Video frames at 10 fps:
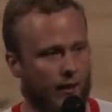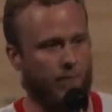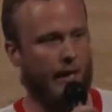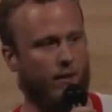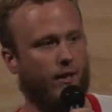
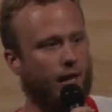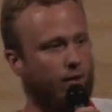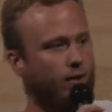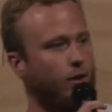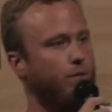about it, and I
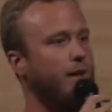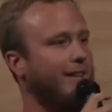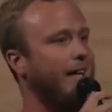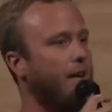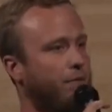don't know if
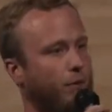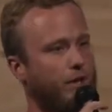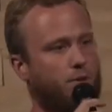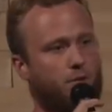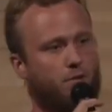like that
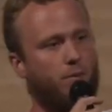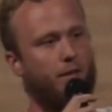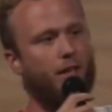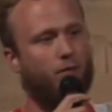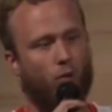voice was from the
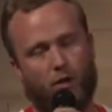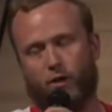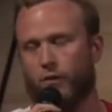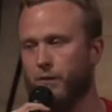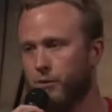evil one
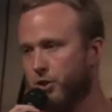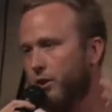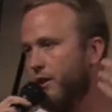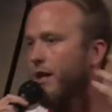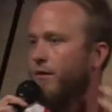or if it was
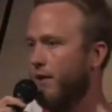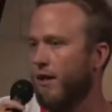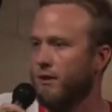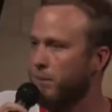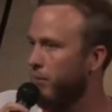just kind of a
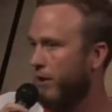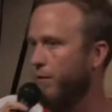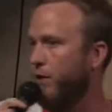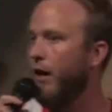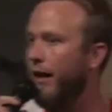contemplative
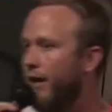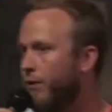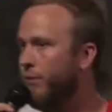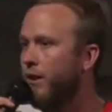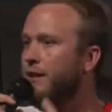thought, I
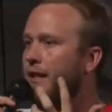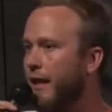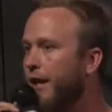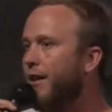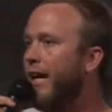didn't really dig
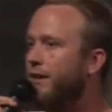in that